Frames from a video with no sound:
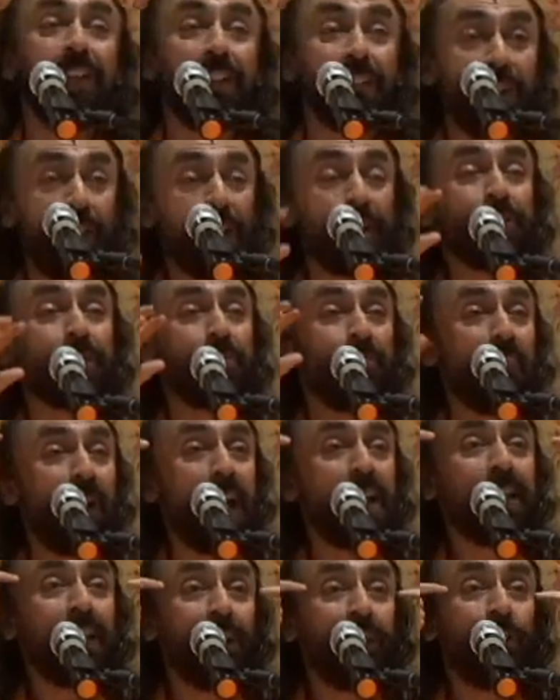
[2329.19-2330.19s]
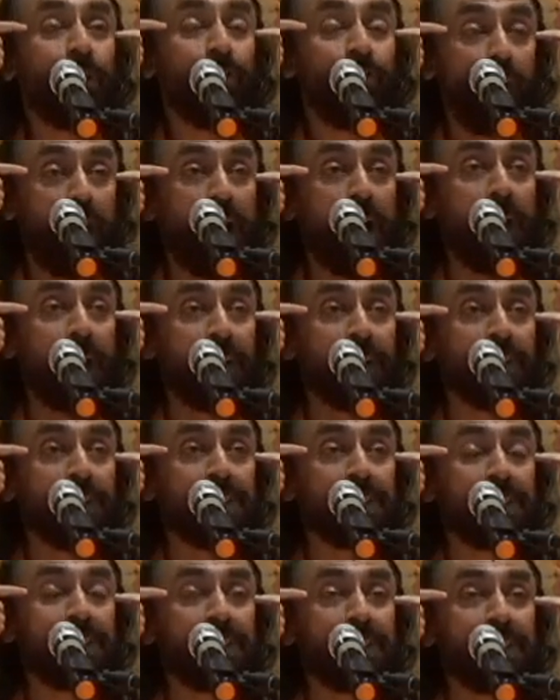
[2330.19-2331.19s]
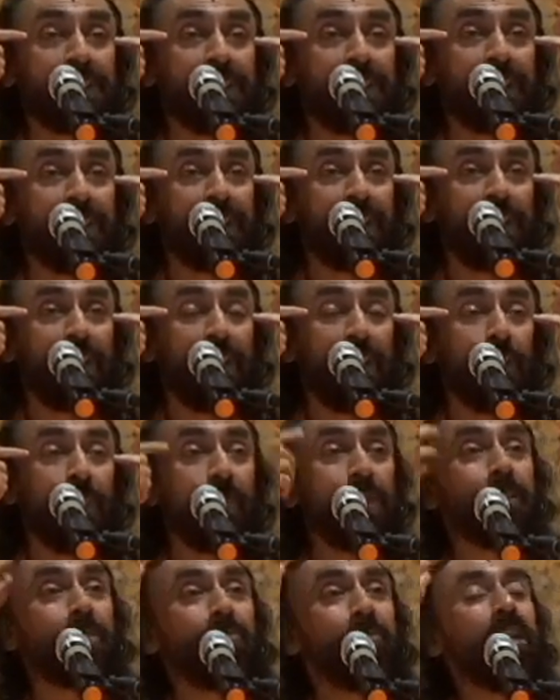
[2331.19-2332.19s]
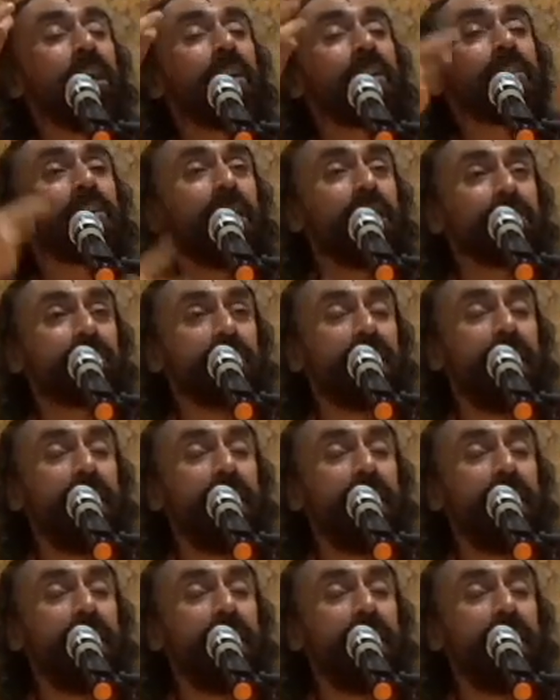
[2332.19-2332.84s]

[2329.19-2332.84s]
This mind of ours, which makes us